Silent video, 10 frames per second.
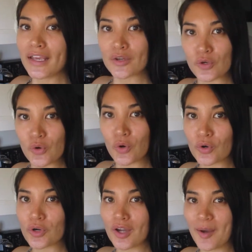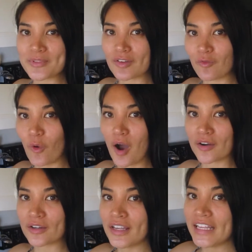1/4 cups of
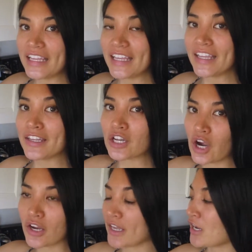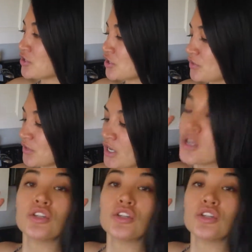water in our cashews.